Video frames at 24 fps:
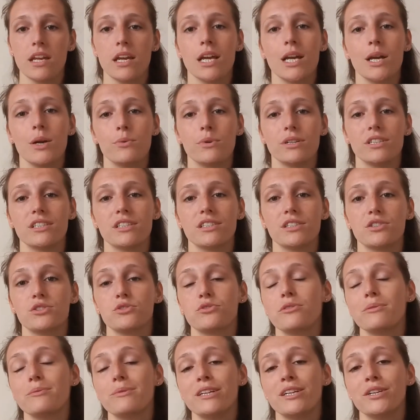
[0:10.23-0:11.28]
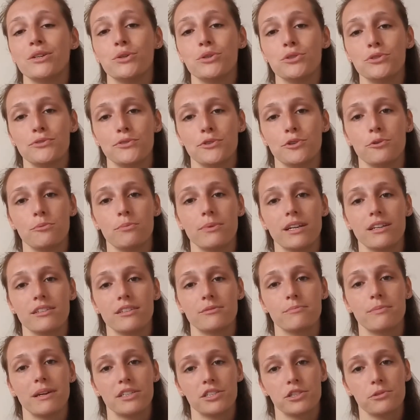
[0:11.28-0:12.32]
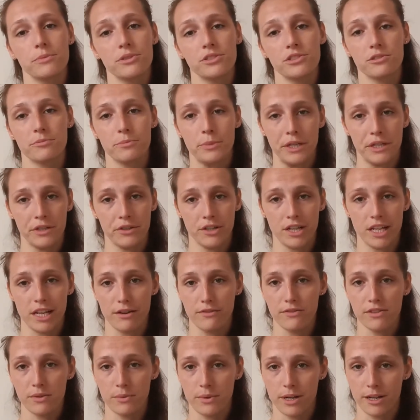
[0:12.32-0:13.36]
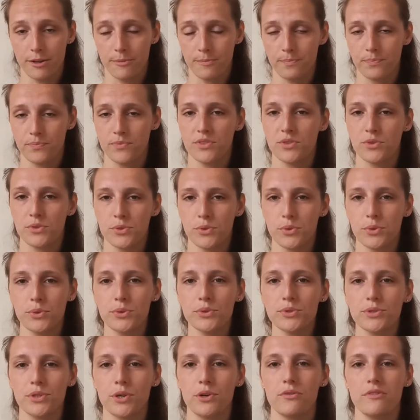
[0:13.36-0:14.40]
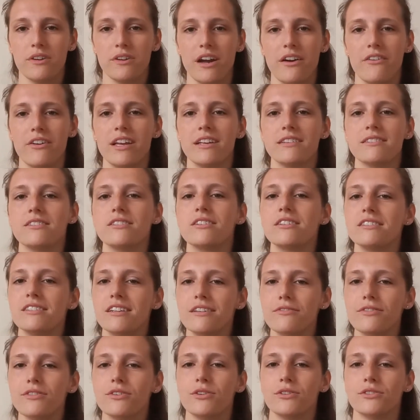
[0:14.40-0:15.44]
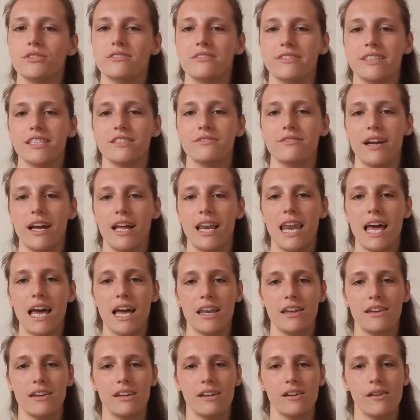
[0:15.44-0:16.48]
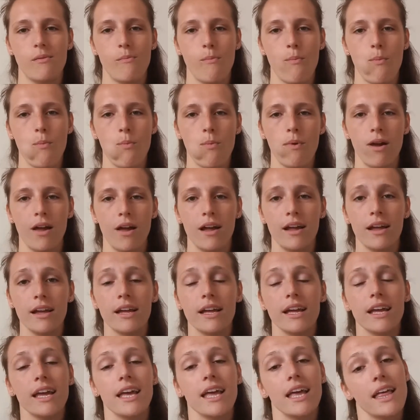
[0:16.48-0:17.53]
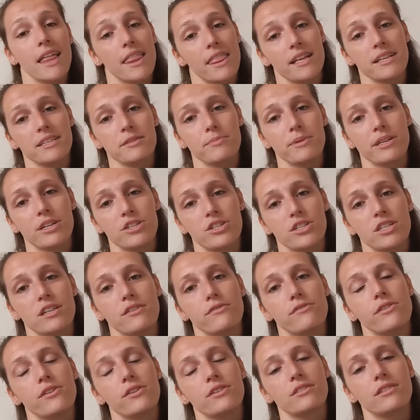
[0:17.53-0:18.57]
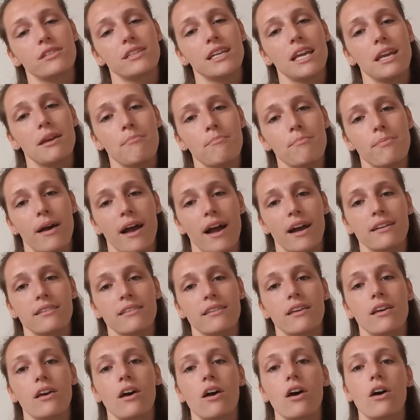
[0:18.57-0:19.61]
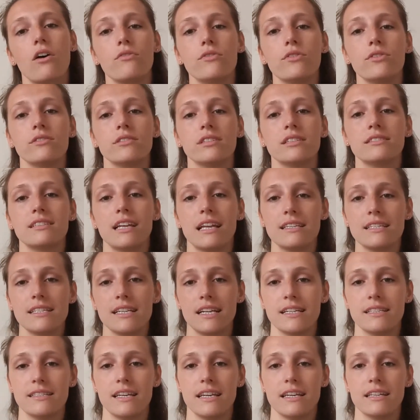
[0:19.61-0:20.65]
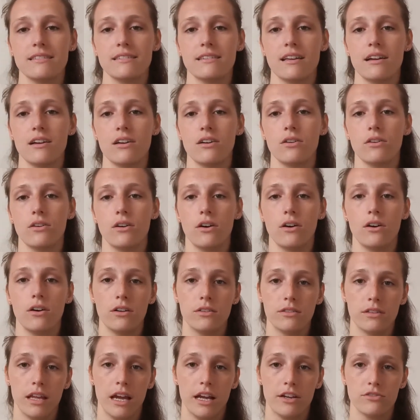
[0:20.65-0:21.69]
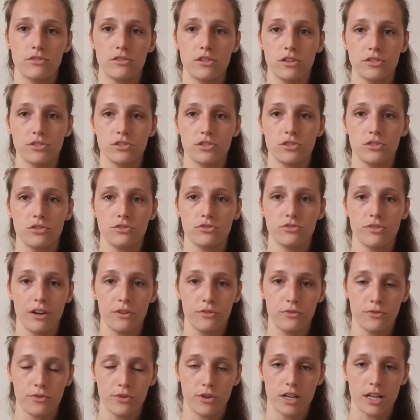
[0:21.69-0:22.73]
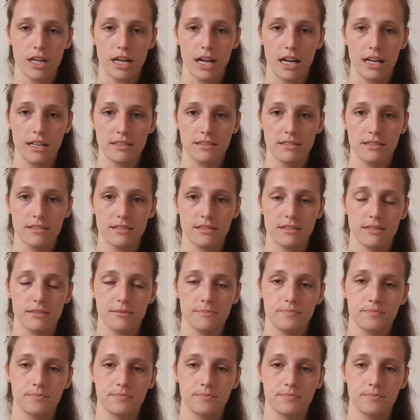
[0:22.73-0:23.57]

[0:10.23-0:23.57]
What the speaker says: which is extremely useful because measurements are made nearly everywhere, so also over areas that are difficult to reach via land. This PhD focused on the impact of using satellite data on hydrological drought forecasts.